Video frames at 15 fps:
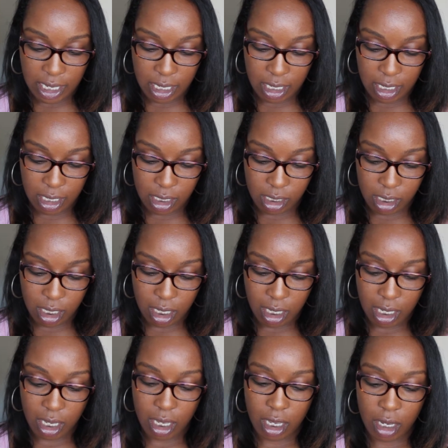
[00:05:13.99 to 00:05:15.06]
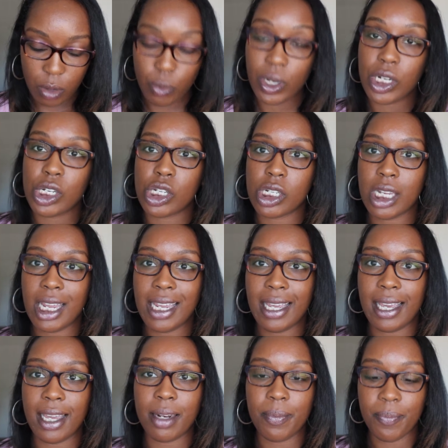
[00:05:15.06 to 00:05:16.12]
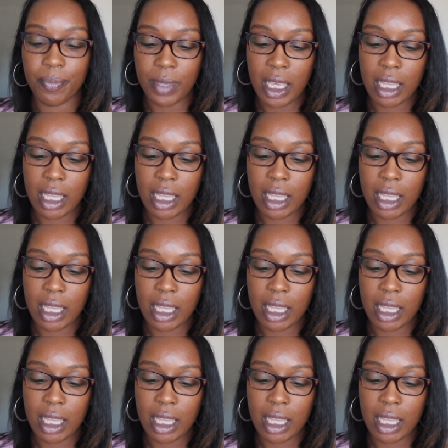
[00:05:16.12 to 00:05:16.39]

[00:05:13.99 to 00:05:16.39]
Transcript: is rich tan.